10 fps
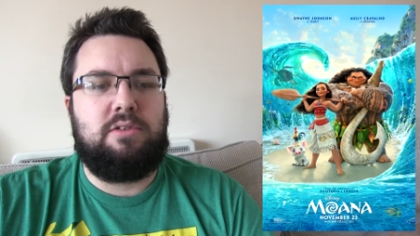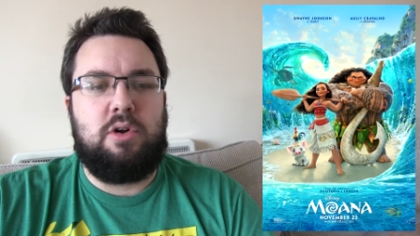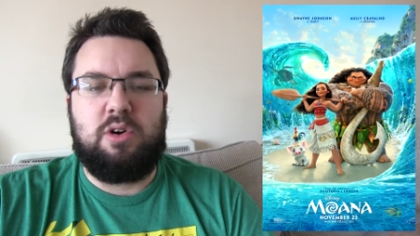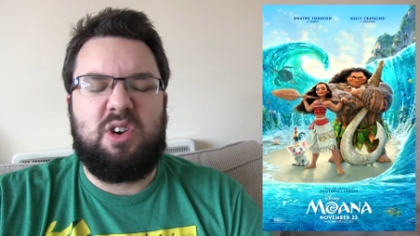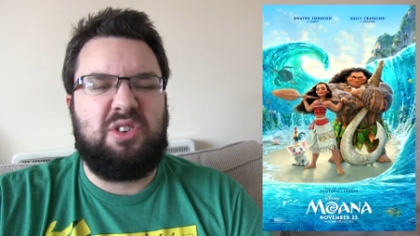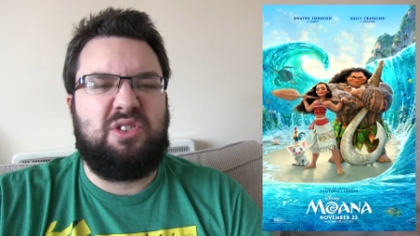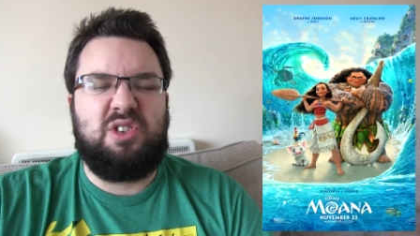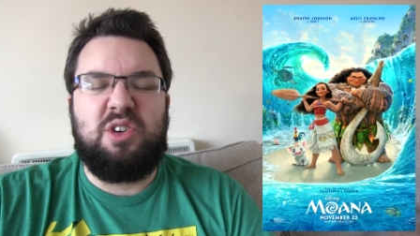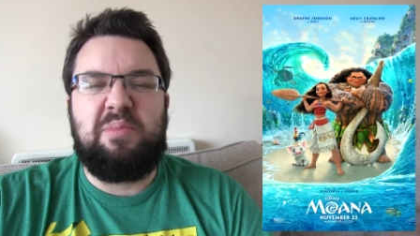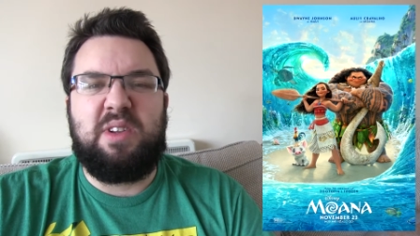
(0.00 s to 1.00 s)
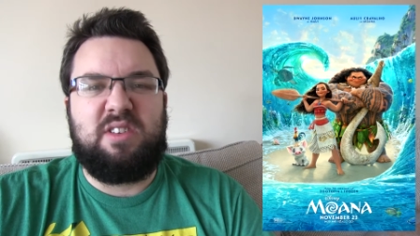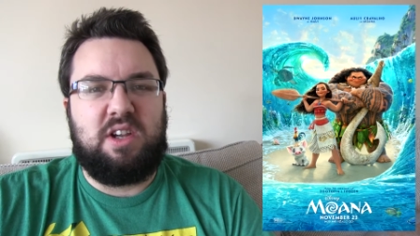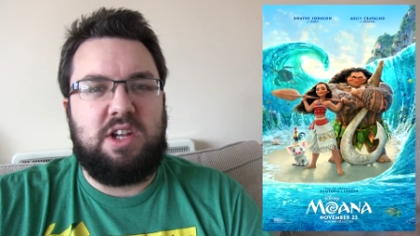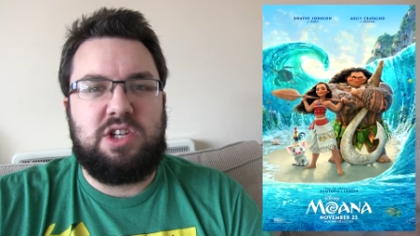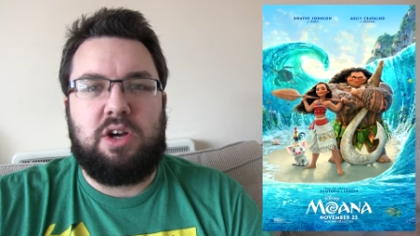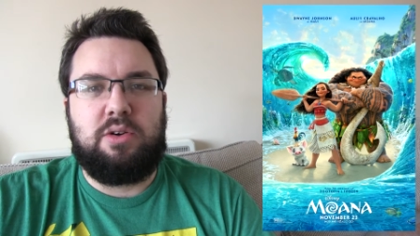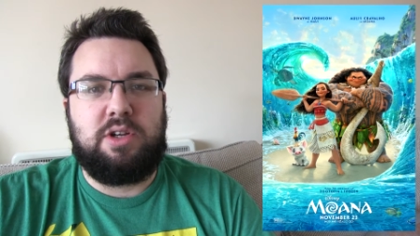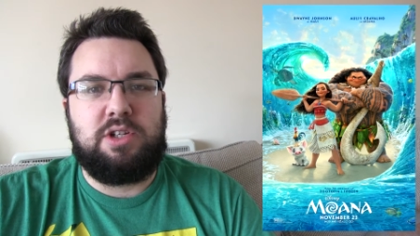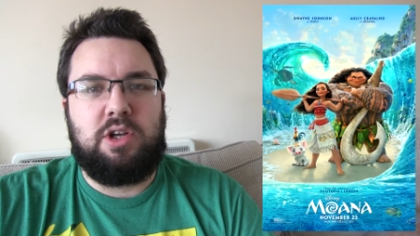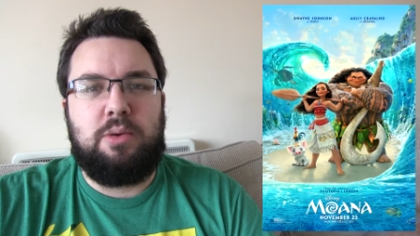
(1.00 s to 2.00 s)
not got stupid silly
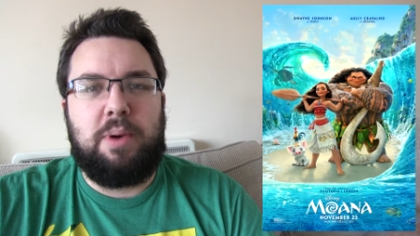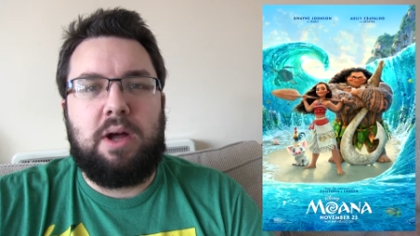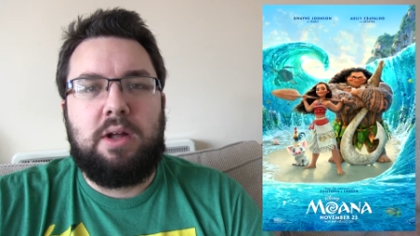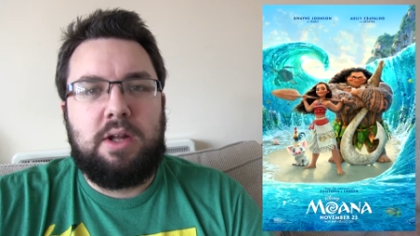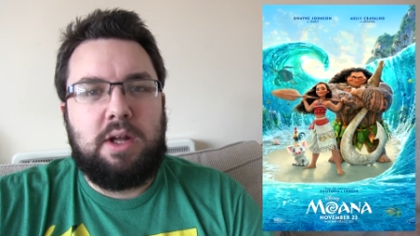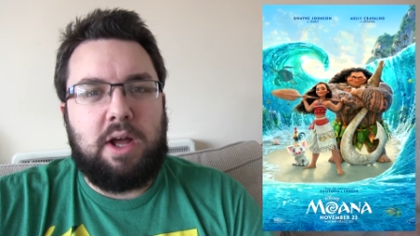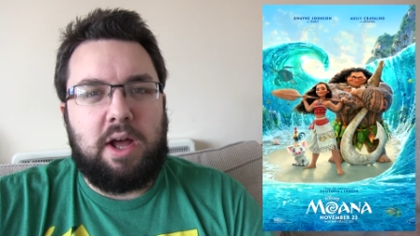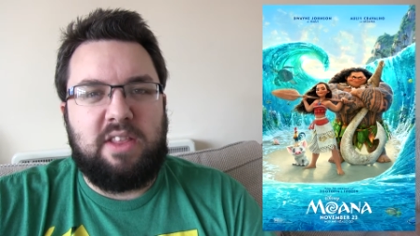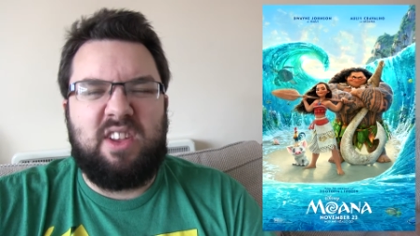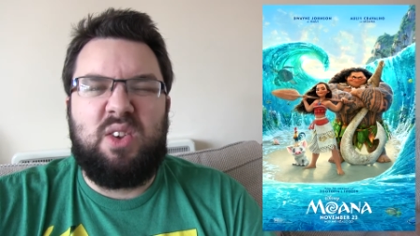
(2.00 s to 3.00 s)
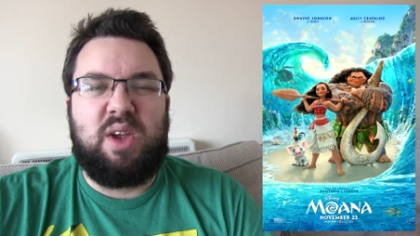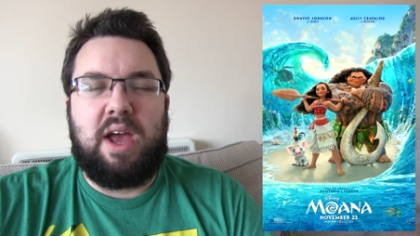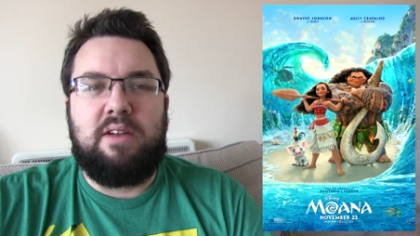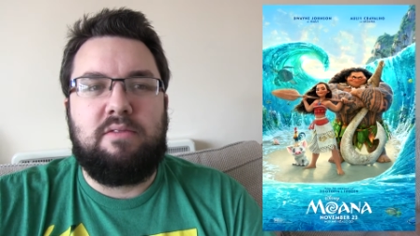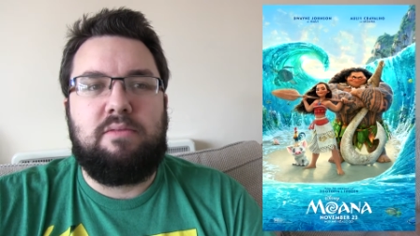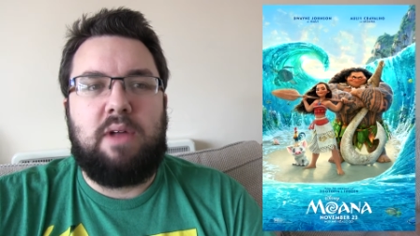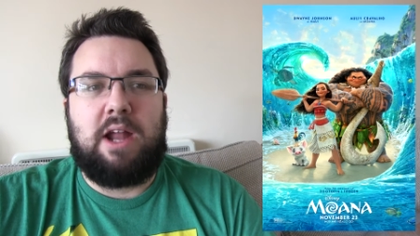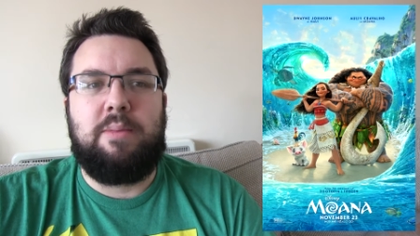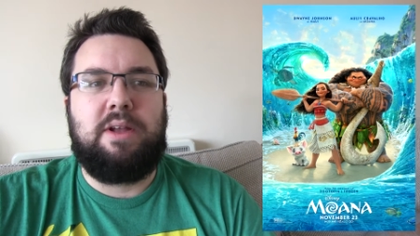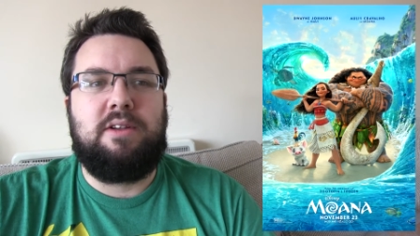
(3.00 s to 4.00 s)
childish humour uh, that you get in
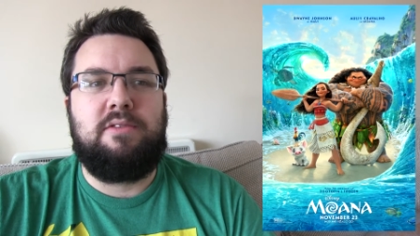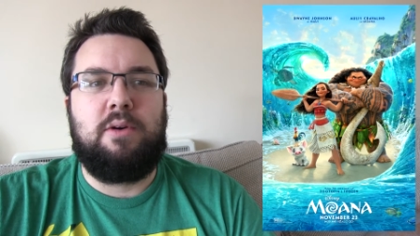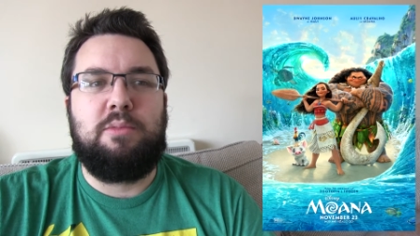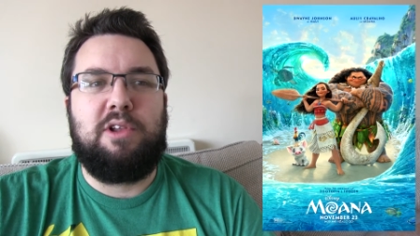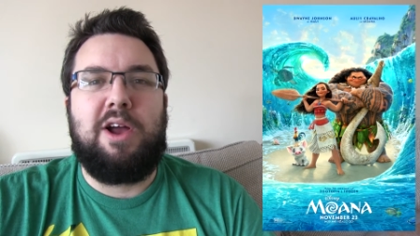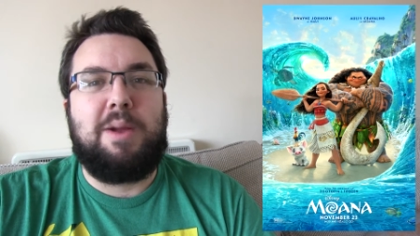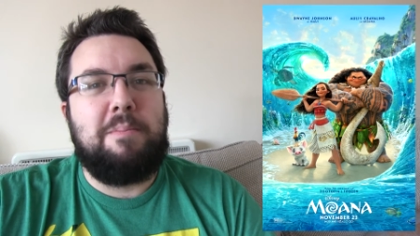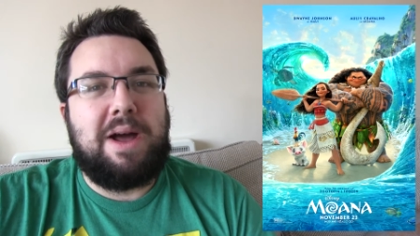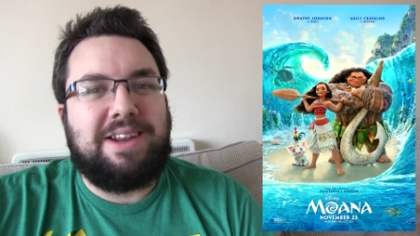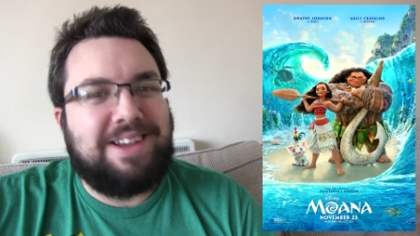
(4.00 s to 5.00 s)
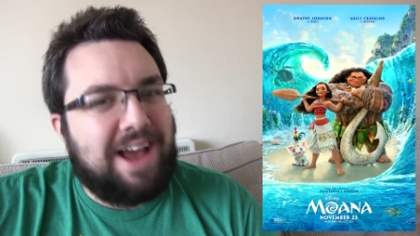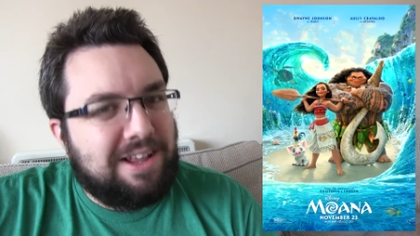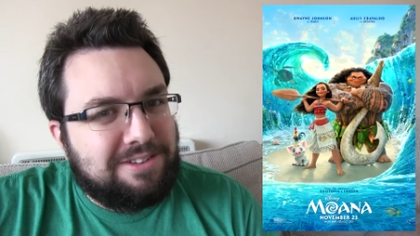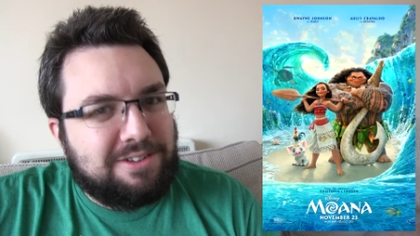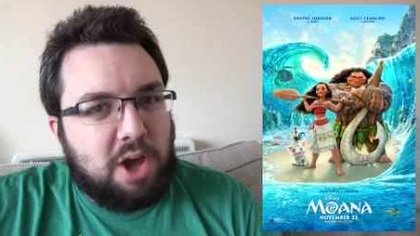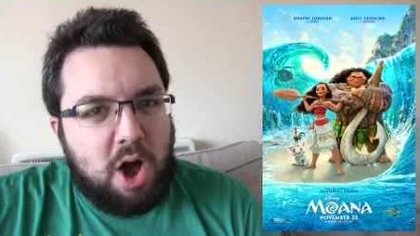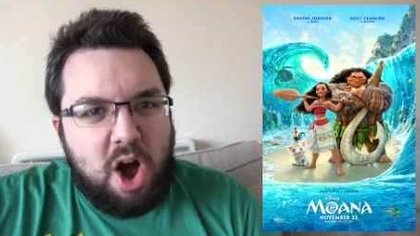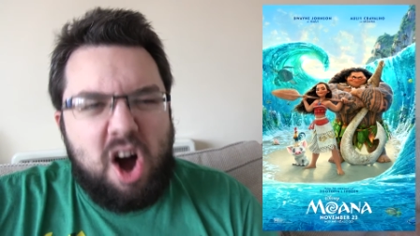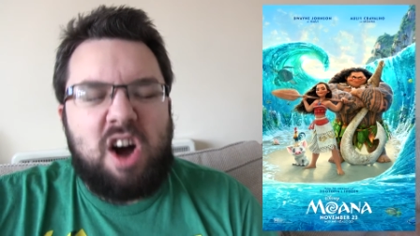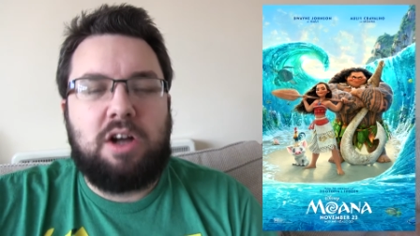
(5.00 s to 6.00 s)
animated films like
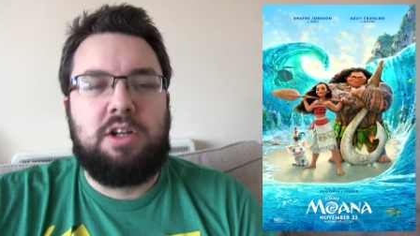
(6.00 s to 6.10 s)
Madagascar